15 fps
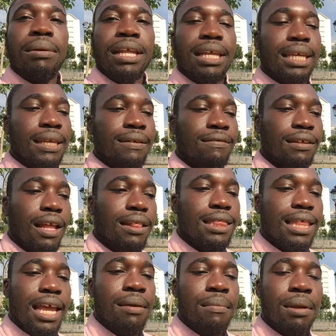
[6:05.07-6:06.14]
But it gives
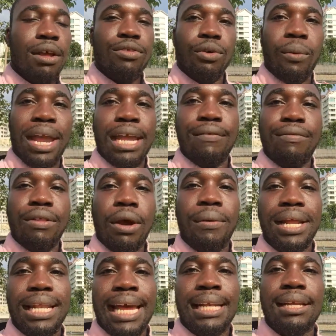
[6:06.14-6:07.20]
them the way of
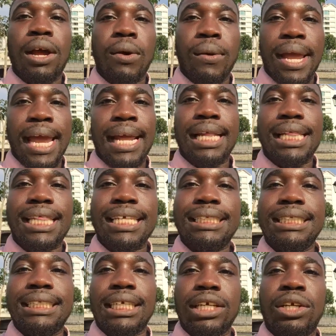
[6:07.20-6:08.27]
knowing that, okay,
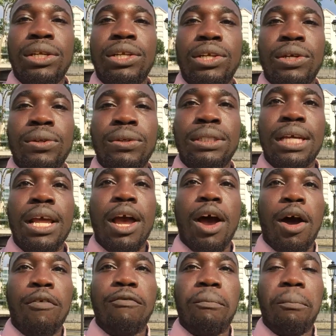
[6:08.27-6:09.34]
this is a good use
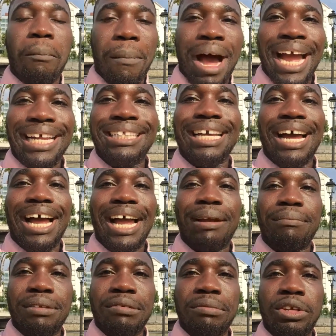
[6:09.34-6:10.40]
of my
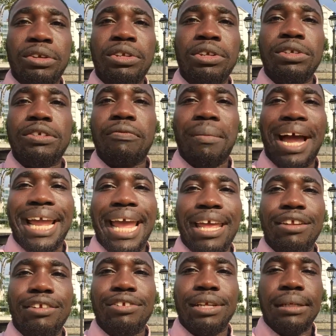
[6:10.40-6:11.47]
time, the good use of my
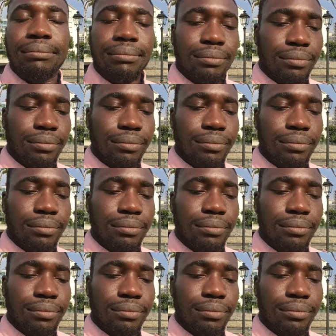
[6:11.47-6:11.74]
energy.